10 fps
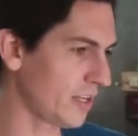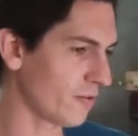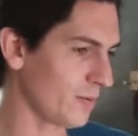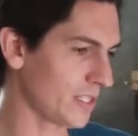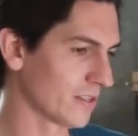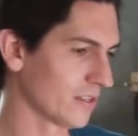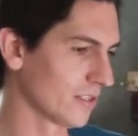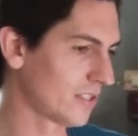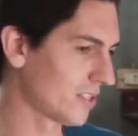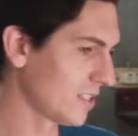different
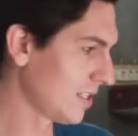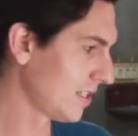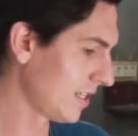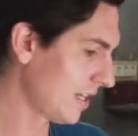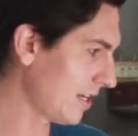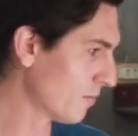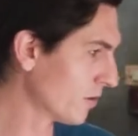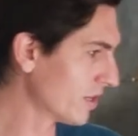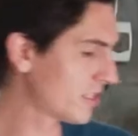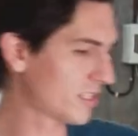materials, and
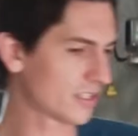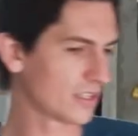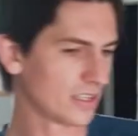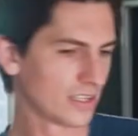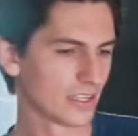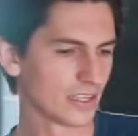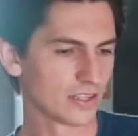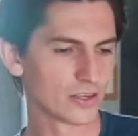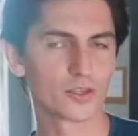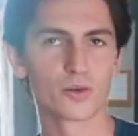once
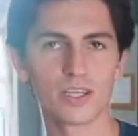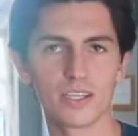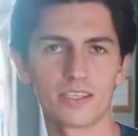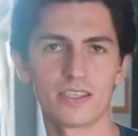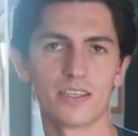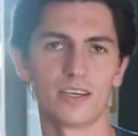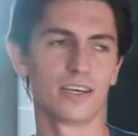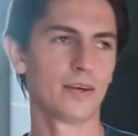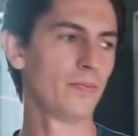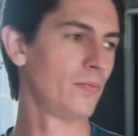they're sorted,
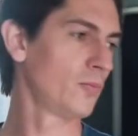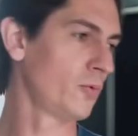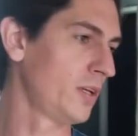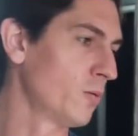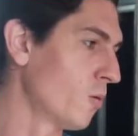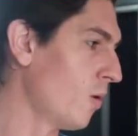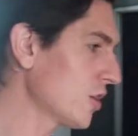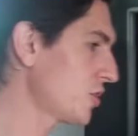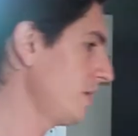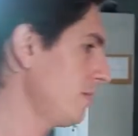we will
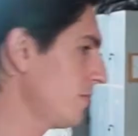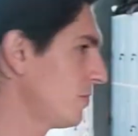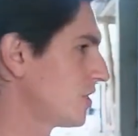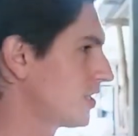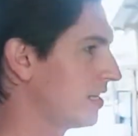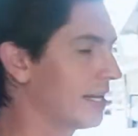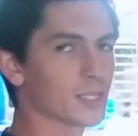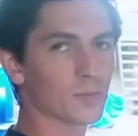wash them, which is the next